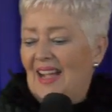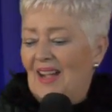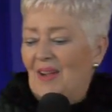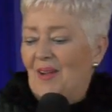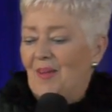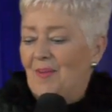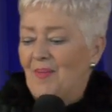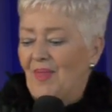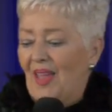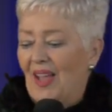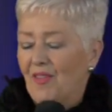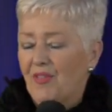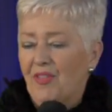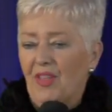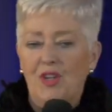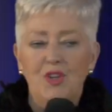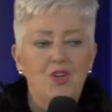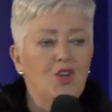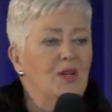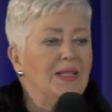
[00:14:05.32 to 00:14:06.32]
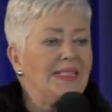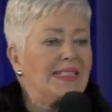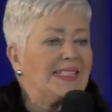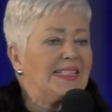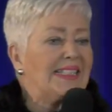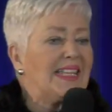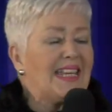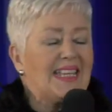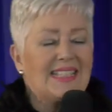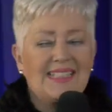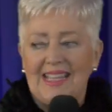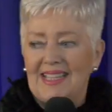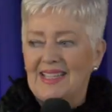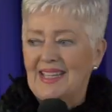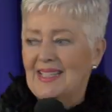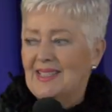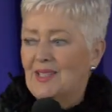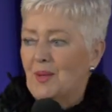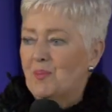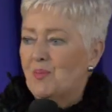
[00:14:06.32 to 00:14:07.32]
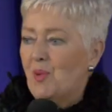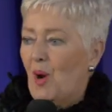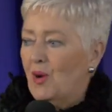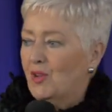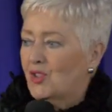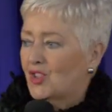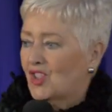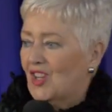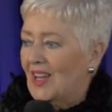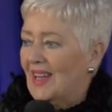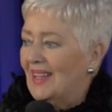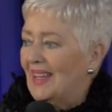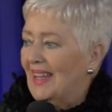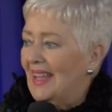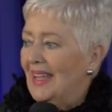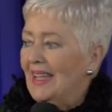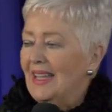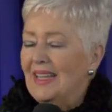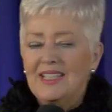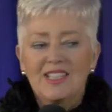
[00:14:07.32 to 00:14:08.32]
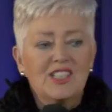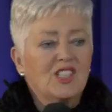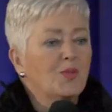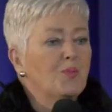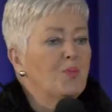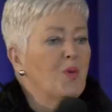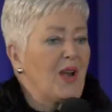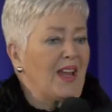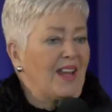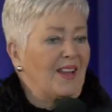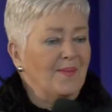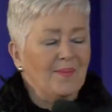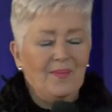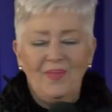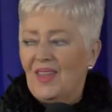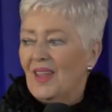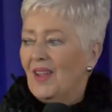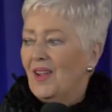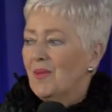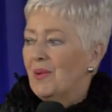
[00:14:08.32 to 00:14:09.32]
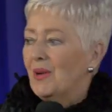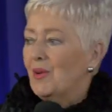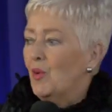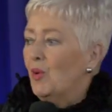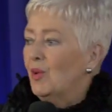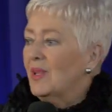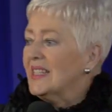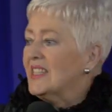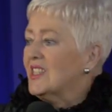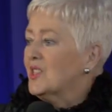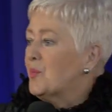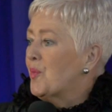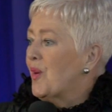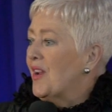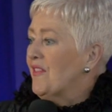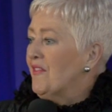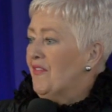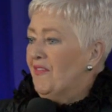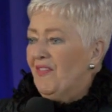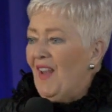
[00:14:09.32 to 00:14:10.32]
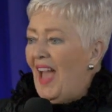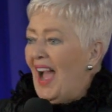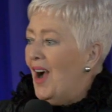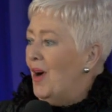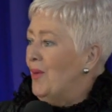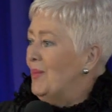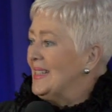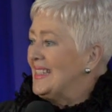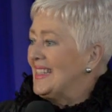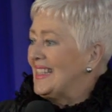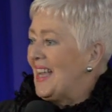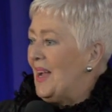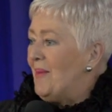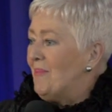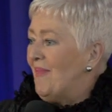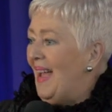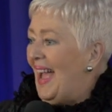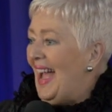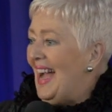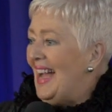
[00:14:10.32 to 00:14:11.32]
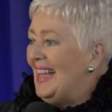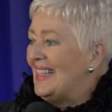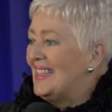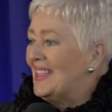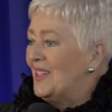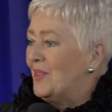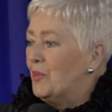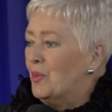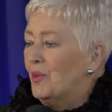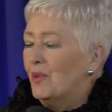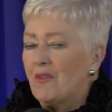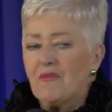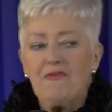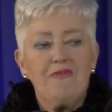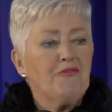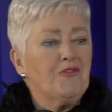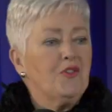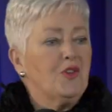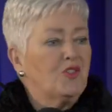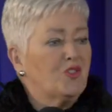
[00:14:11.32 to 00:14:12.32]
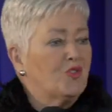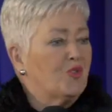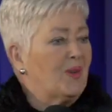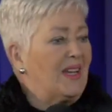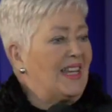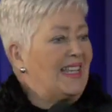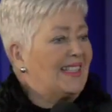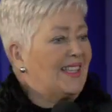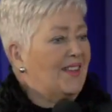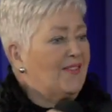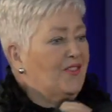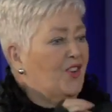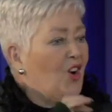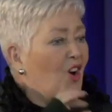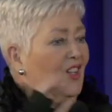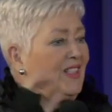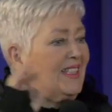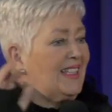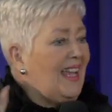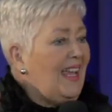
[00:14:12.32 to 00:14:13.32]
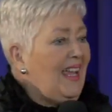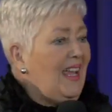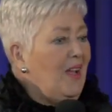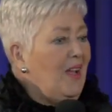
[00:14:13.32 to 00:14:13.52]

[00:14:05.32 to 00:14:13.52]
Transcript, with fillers: um, the new season is approaching spring, when all the spring flowers come out and all the fruit trees have got